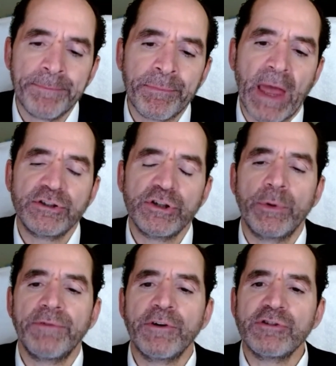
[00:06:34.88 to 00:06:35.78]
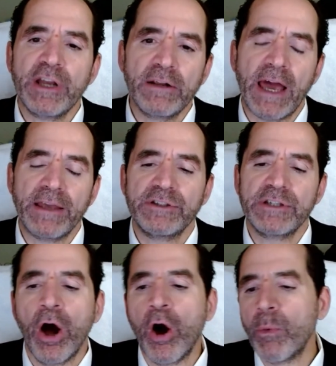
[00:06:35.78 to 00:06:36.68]
And so when you first hear that, you
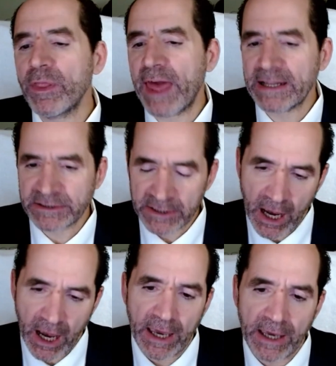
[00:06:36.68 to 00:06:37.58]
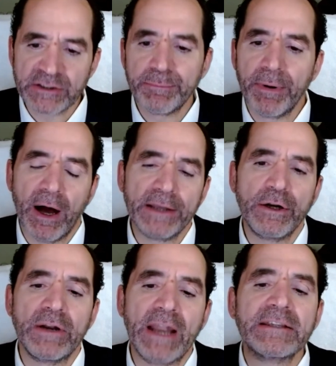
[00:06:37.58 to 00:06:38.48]
say, oh, well, that's nice, but,
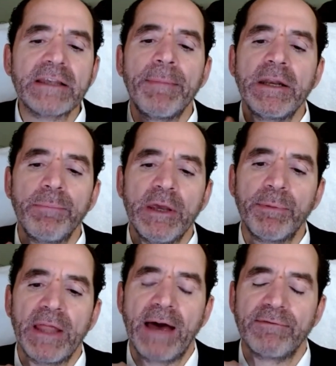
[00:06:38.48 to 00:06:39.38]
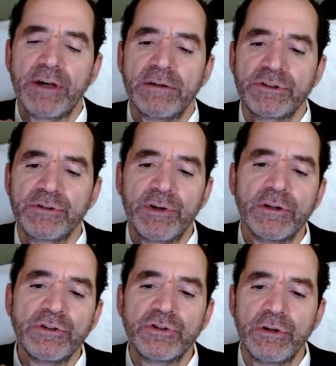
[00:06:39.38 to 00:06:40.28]
not that many people have a
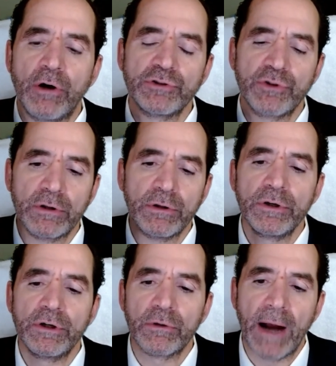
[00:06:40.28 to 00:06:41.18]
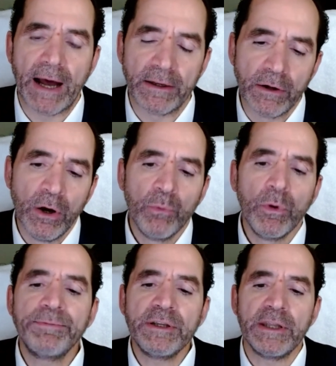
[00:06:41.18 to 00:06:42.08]
severely stenosed or occluded carotid.
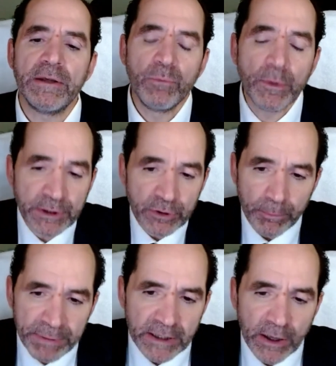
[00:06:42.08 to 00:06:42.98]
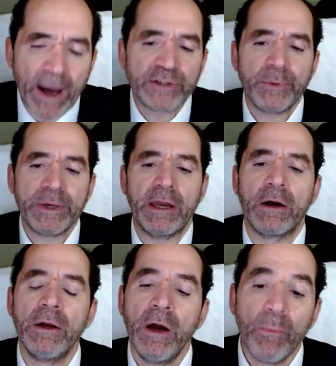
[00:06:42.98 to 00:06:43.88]
Whoop-de-doo, big deal. Why should we
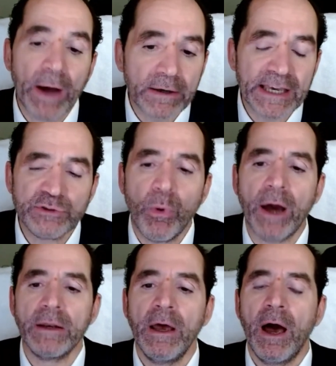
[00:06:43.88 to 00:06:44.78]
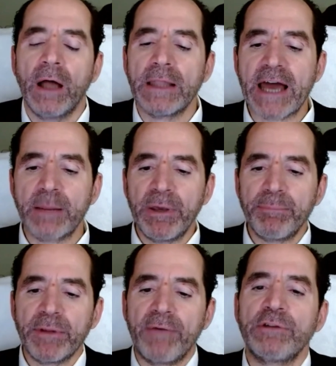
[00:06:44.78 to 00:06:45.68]
care? Well, guess what? A lot of
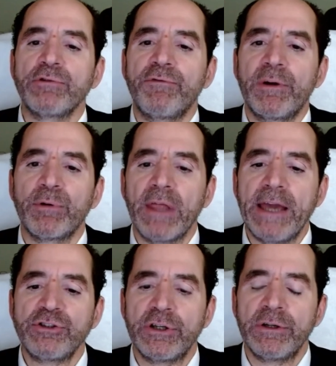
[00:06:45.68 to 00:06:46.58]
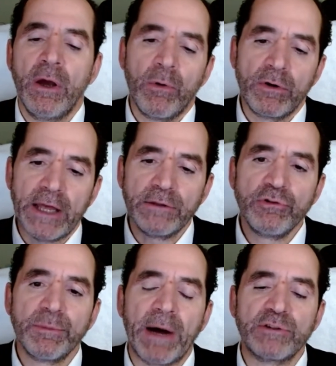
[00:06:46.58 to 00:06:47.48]
people have atrial fibrillation where they
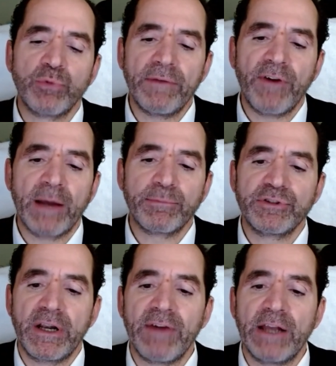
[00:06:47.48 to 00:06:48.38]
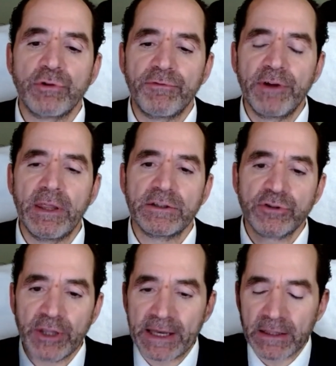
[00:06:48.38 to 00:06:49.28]
lose about 25% of atrial filling,
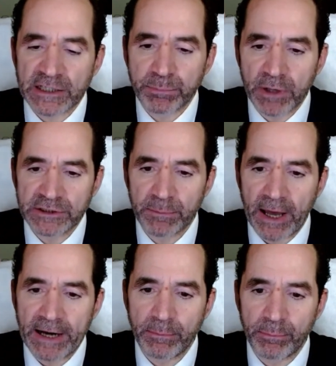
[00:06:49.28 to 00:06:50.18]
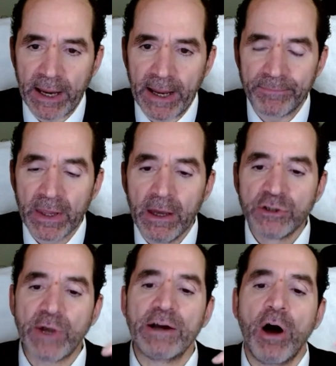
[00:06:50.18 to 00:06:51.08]
so they get less blood supply to the brain.
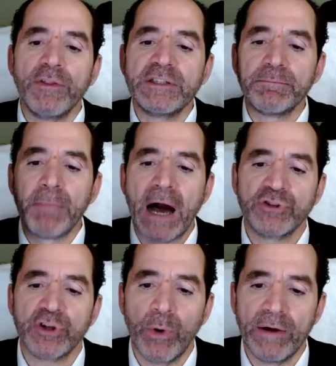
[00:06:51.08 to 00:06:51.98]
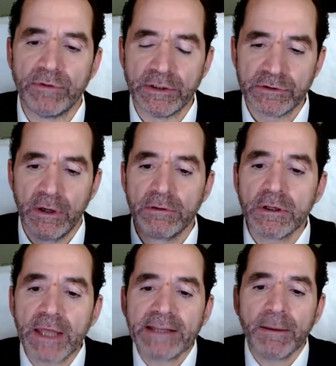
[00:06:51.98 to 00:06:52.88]
So I call these mouse equivalents. They're
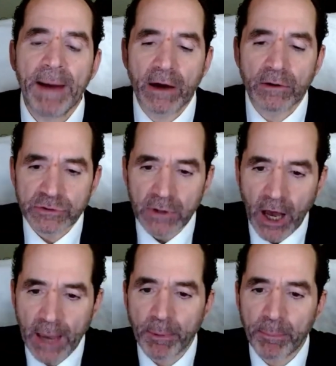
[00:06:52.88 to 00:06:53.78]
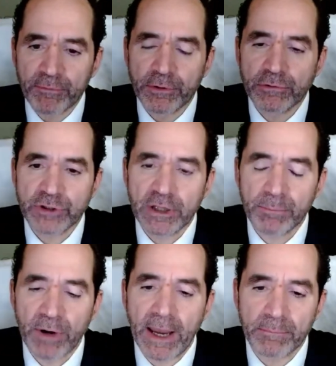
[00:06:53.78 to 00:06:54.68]
like the mouse, hypoperfusion of the
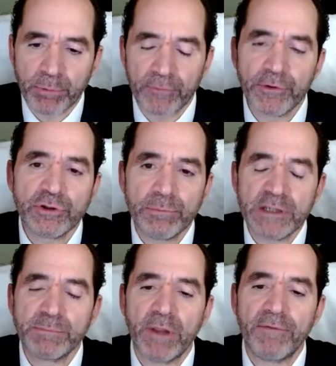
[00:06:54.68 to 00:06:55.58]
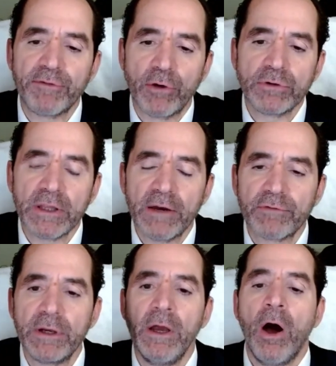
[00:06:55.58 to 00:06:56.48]
brain. Perfusion means blood flow
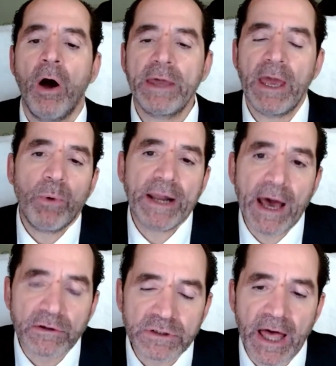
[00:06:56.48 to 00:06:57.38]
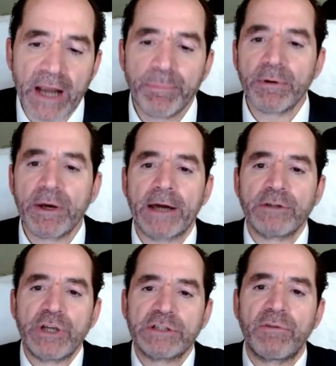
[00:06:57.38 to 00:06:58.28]
delivery. Okay, what else? A lot of people got
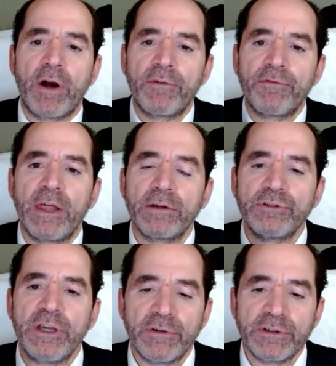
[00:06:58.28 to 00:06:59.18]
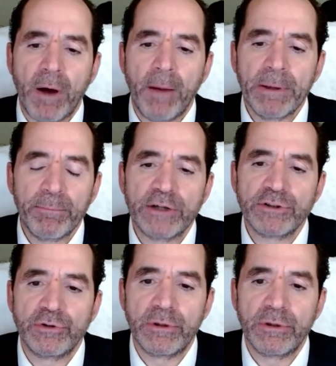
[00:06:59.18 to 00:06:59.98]
congestive heart failure, decreased pumping pressure in